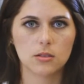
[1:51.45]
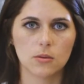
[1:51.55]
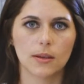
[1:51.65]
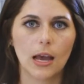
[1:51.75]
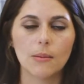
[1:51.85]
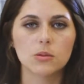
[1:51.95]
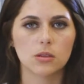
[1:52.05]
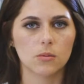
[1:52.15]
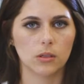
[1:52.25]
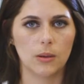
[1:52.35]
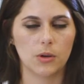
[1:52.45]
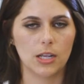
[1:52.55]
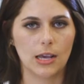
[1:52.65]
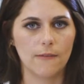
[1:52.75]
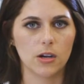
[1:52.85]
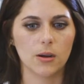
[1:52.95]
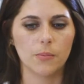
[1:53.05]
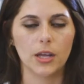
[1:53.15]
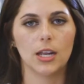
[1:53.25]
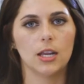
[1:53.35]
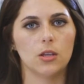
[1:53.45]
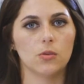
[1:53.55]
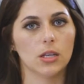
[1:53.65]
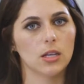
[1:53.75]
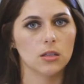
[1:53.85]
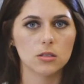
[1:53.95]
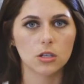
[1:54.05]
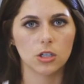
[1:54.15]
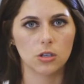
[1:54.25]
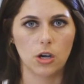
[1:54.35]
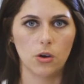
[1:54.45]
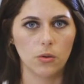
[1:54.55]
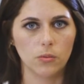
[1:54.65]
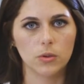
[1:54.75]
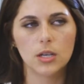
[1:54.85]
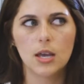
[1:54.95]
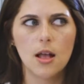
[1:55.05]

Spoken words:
So it comes with a really pretty cover, but you can insert your own